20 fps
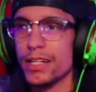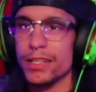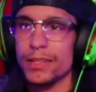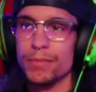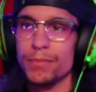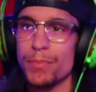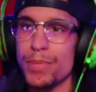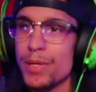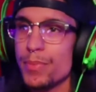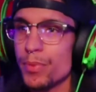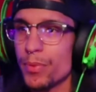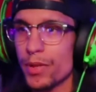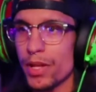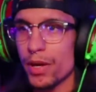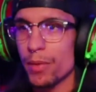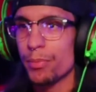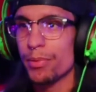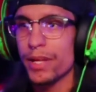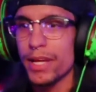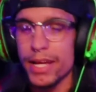people that
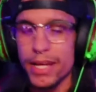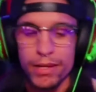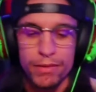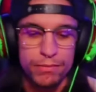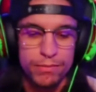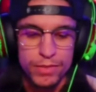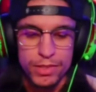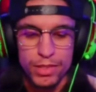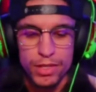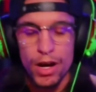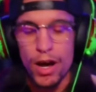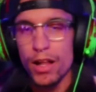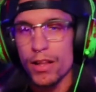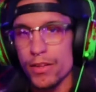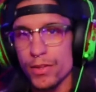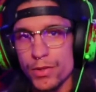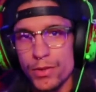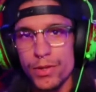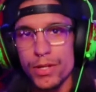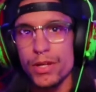are playing Call
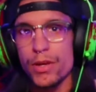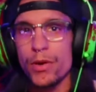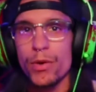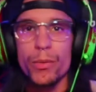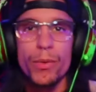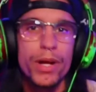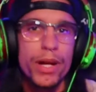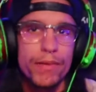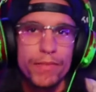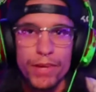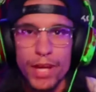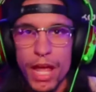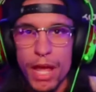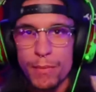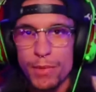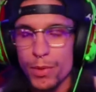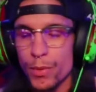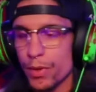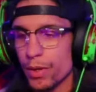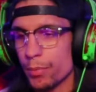of Duty or whatever
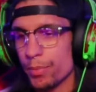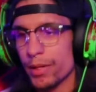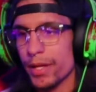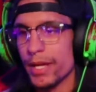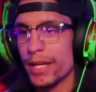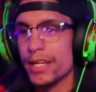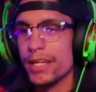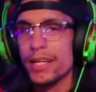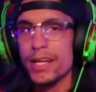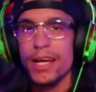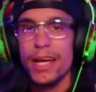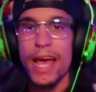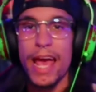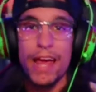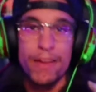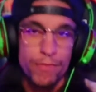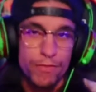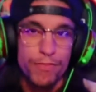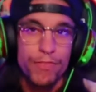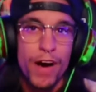game you want to play,
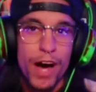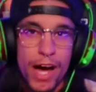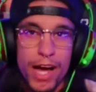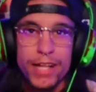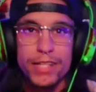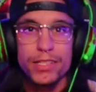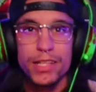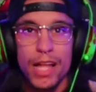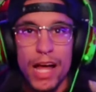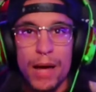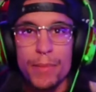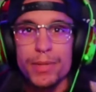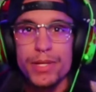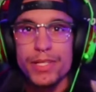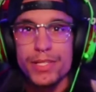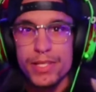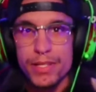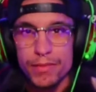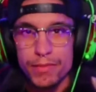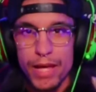and find
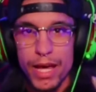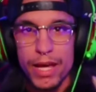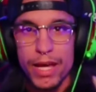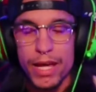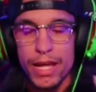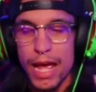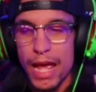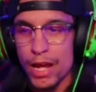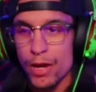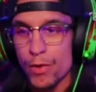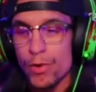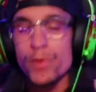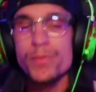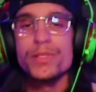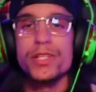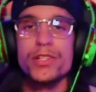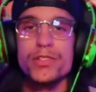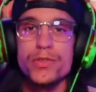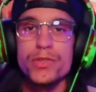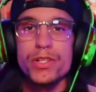lobbies and groups
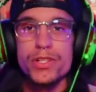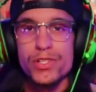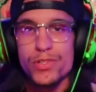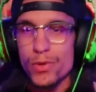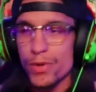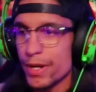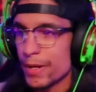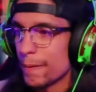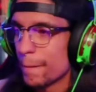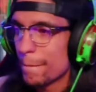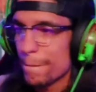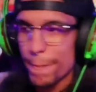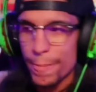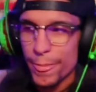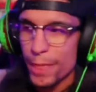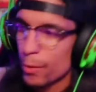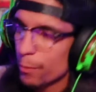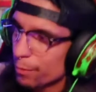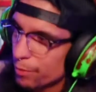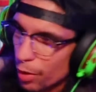that you can join.
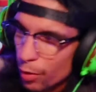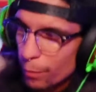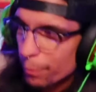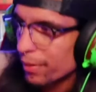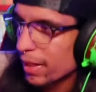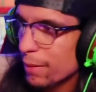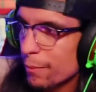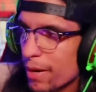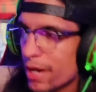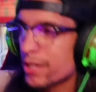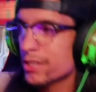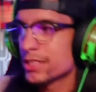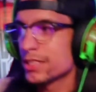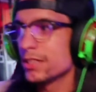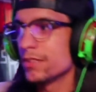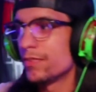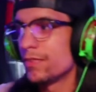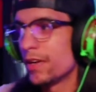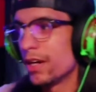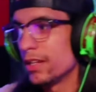Don't play by
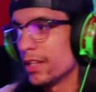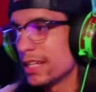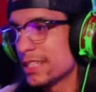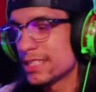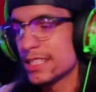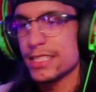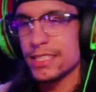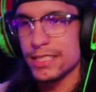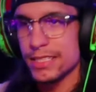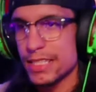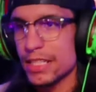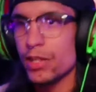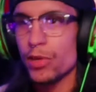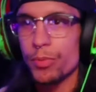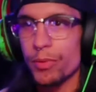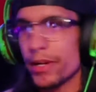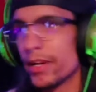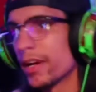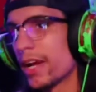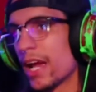yourself unless it's a single
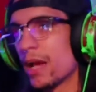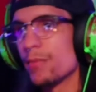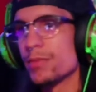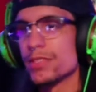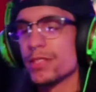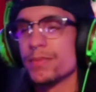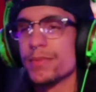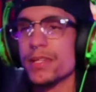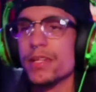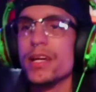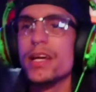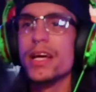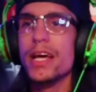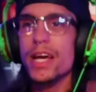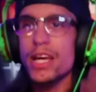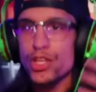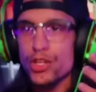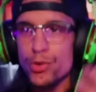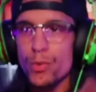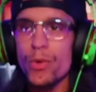player game or something.
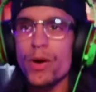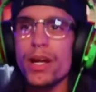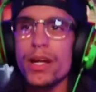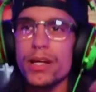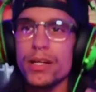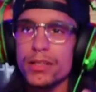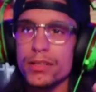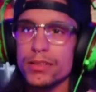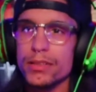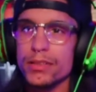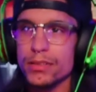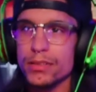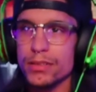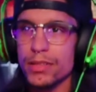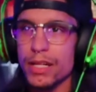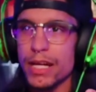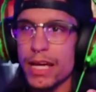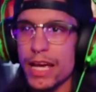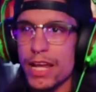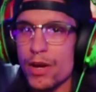You want to
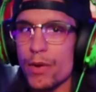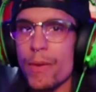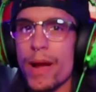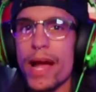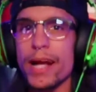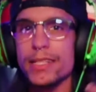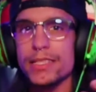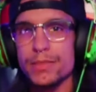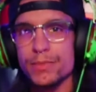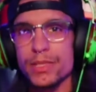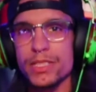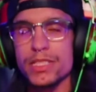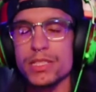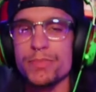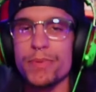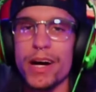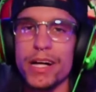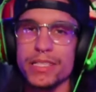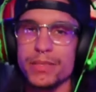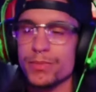interact as much as
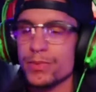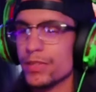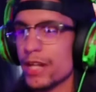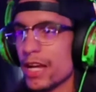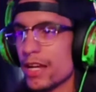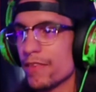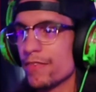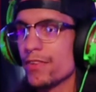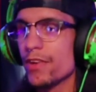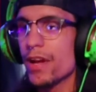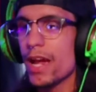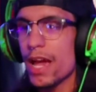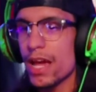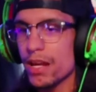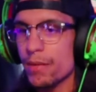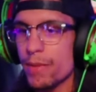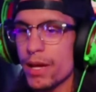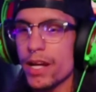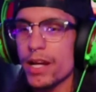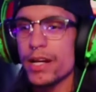possible. And if you're
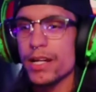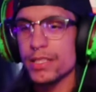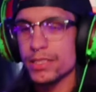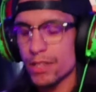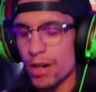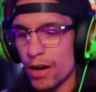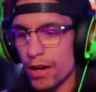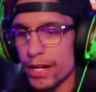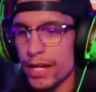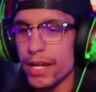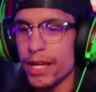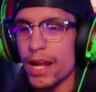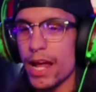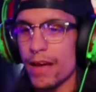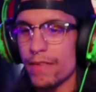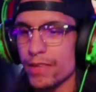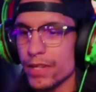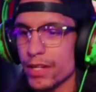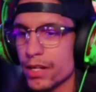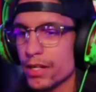animated and talking and
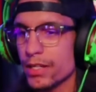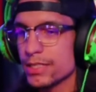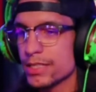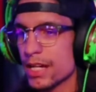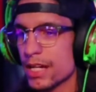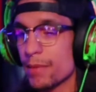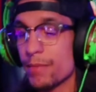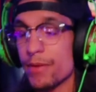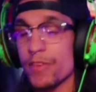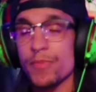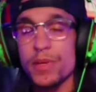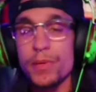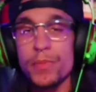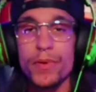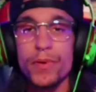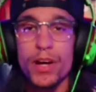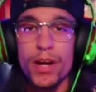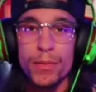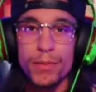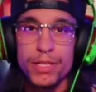having a good time, if
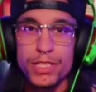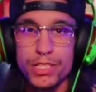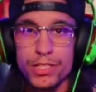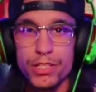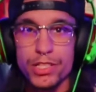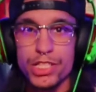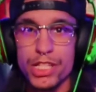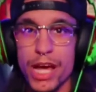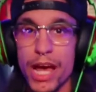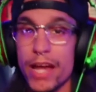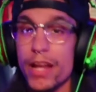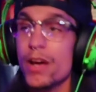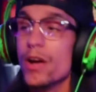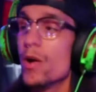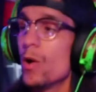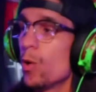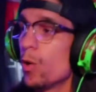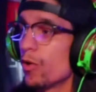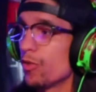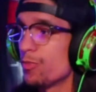people come into your chat
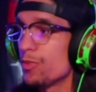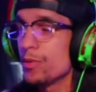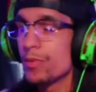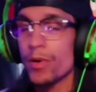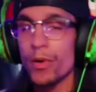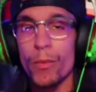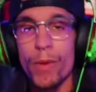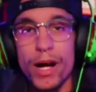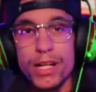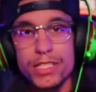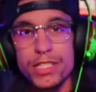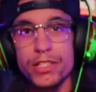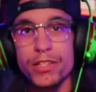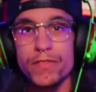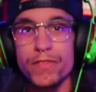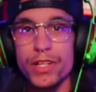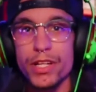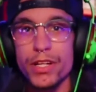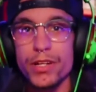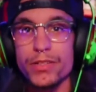or if people are watching your
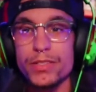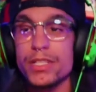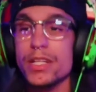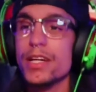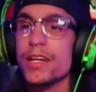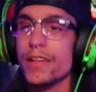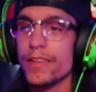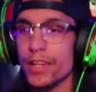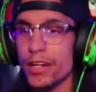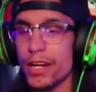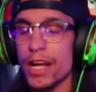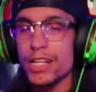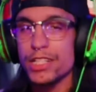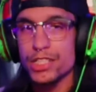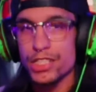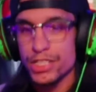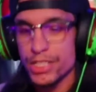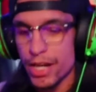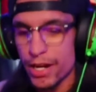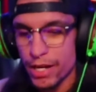videos, they're not
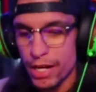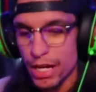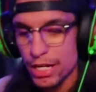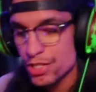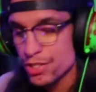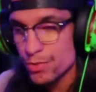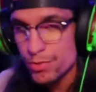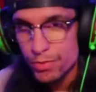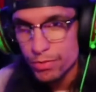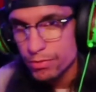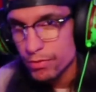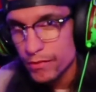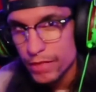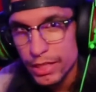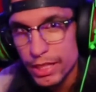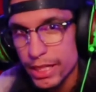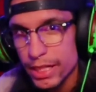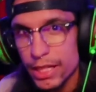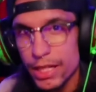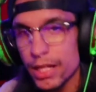just staring at you
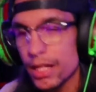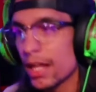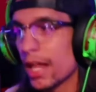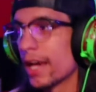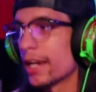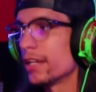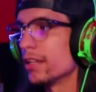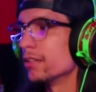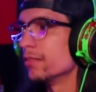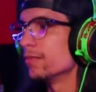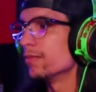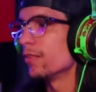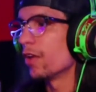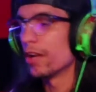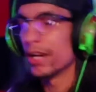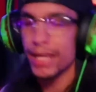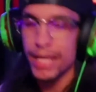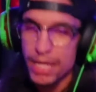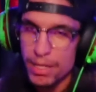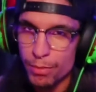clicking and clacking
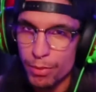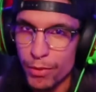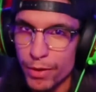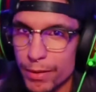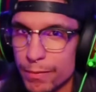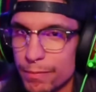on a keyboard.